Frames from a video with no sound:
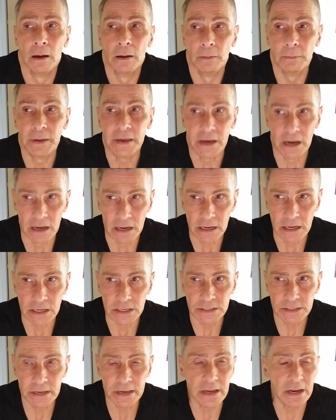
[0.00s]

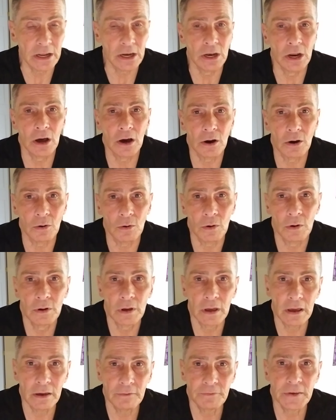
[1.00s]
Because he didn't know
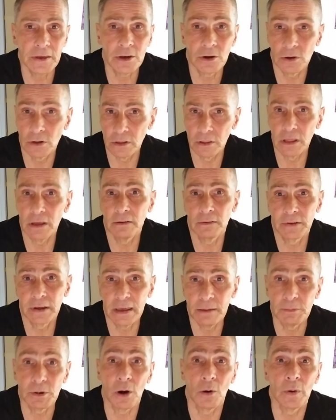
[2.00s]
if he could live,
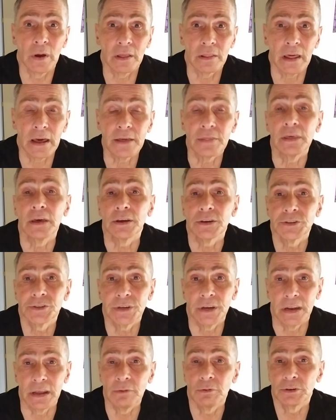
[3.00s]
keep going like
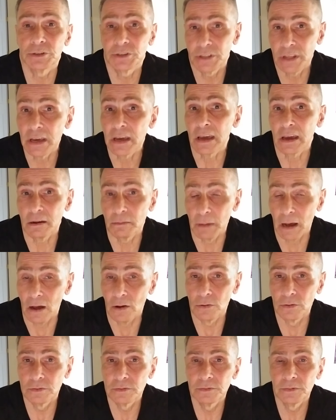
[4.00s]
this. And he was thinking
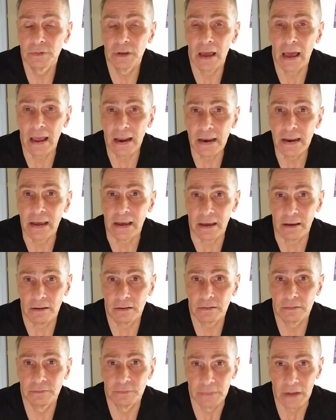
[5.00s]
about ending
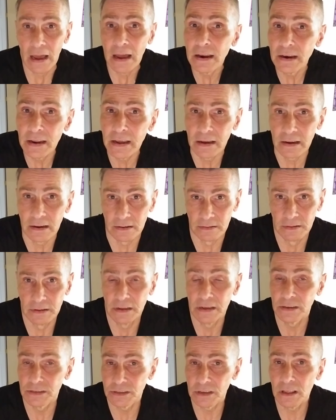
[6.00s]
it, ending
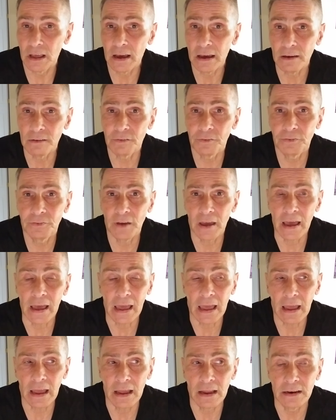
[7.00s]
his life.
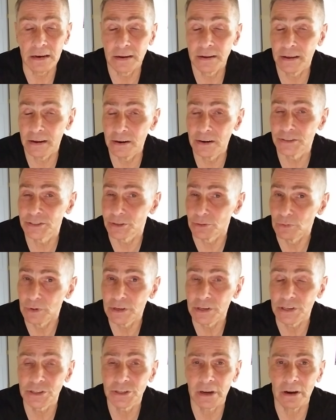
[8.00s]
And here's the
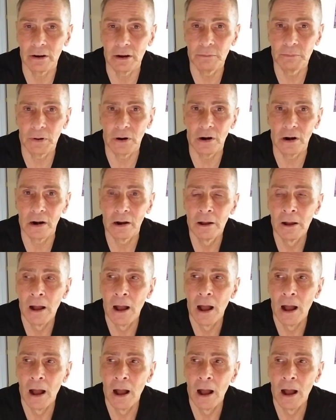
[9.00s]
really scary part.